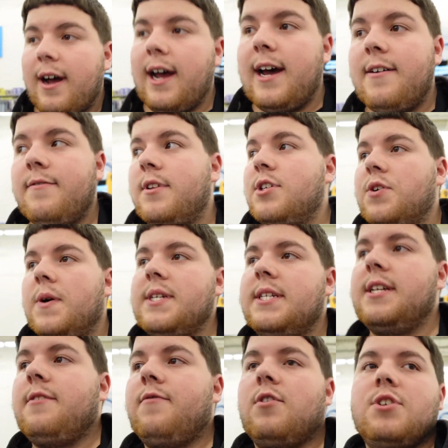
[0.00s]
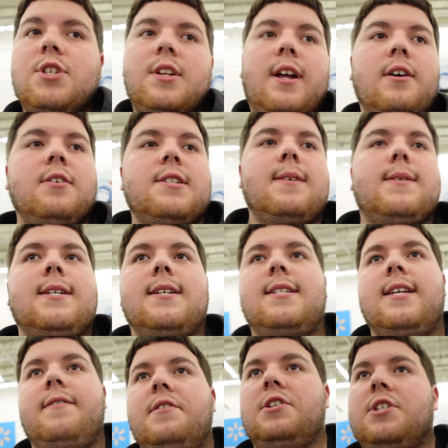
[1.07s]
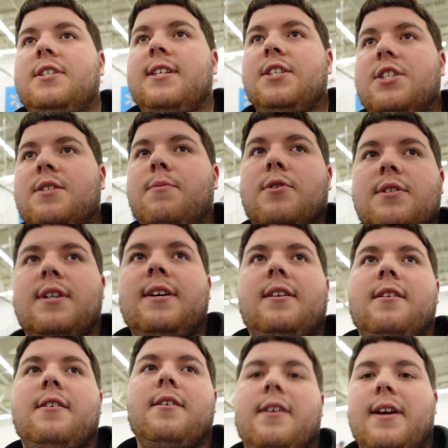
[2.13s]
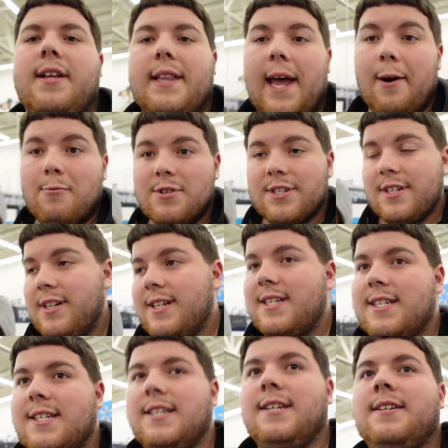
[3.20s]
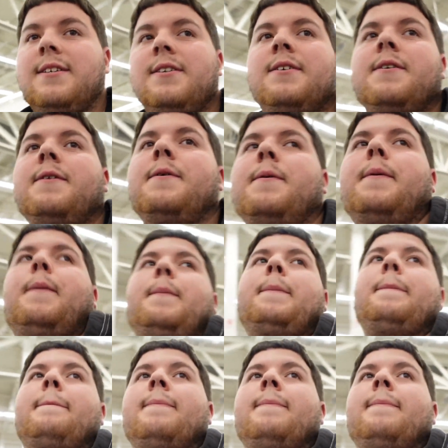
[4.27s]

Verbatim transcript: have the joystick version that hooks up to the TV, she says she's most likely gonna get that one, so let's see. Really?